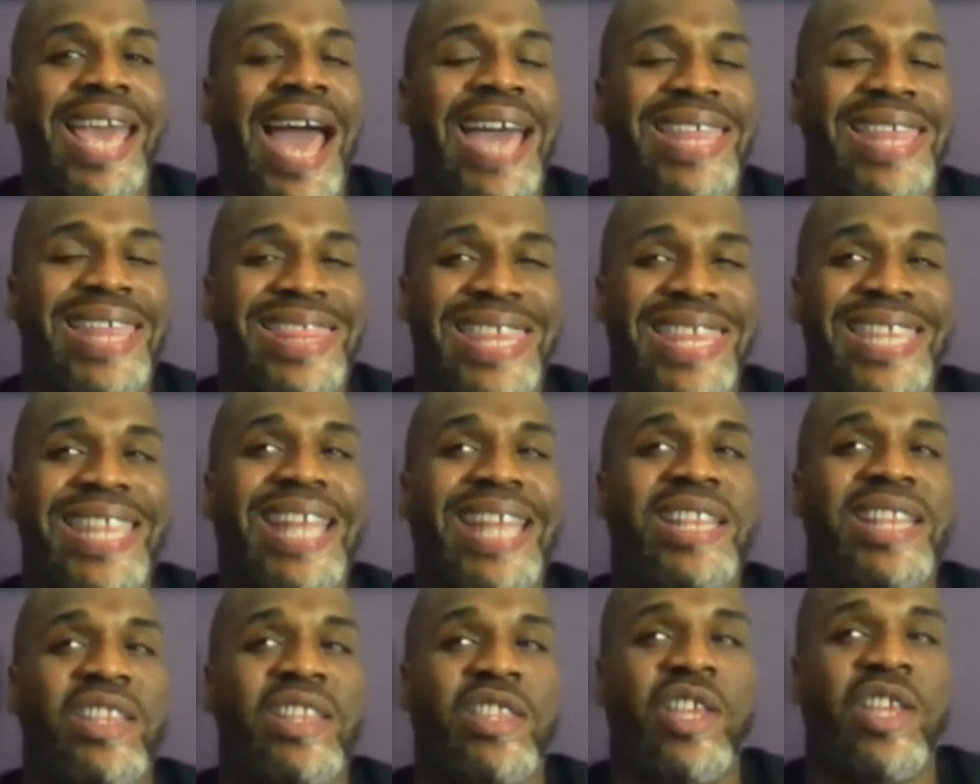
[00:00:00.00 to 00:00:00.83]
I think
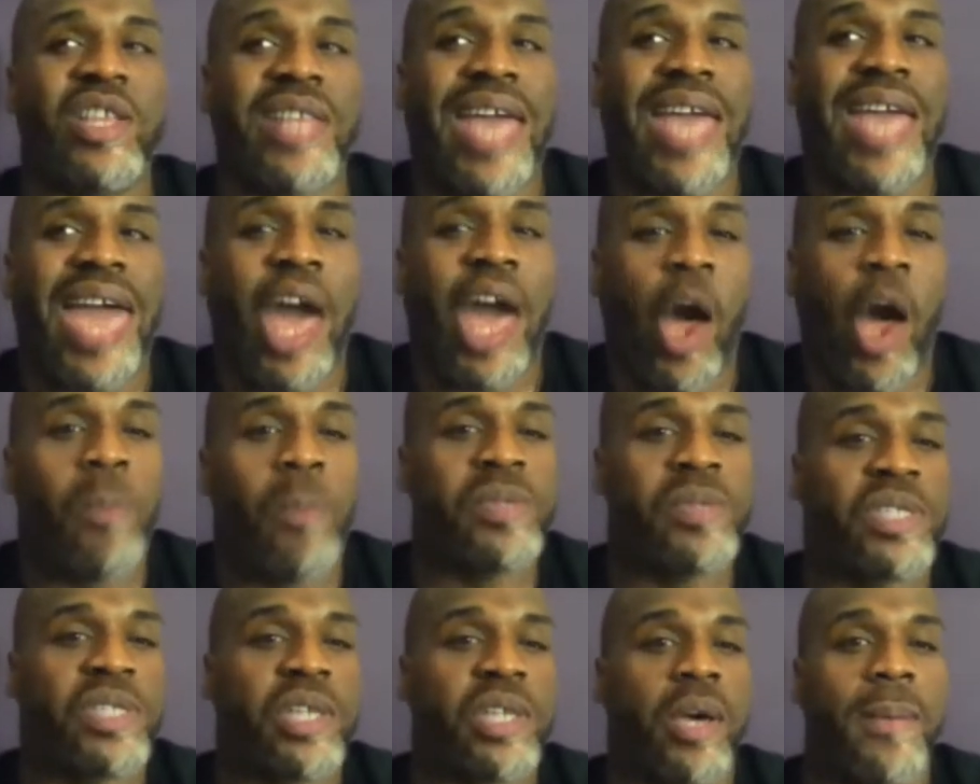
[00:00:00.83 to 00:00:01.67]
that
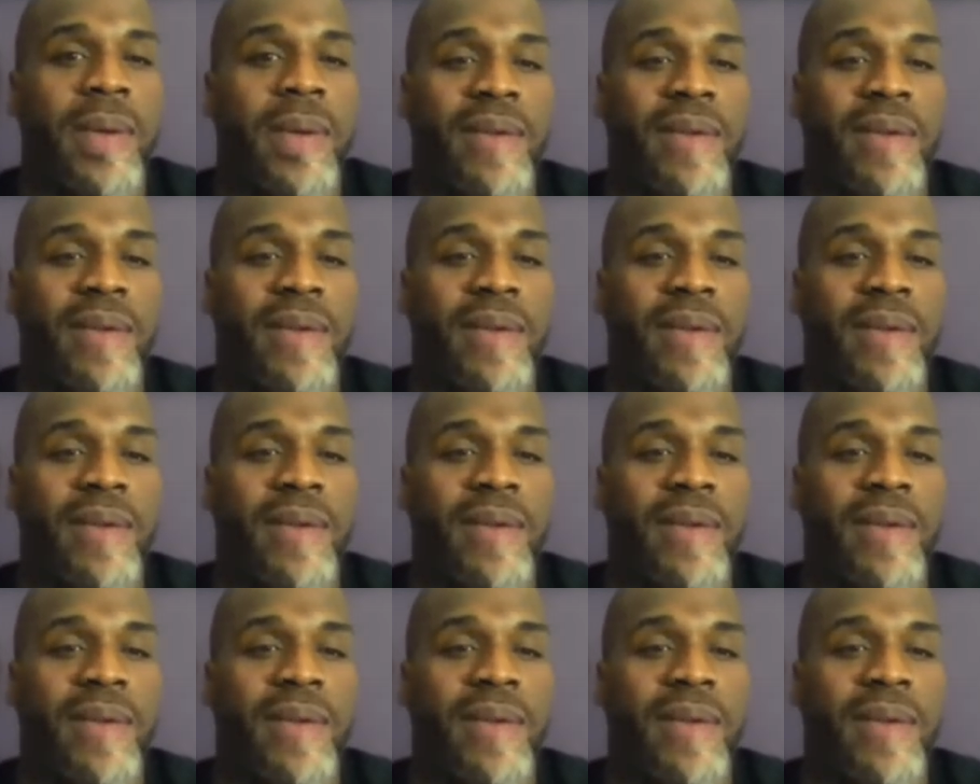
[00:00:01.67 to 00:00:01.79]
helps them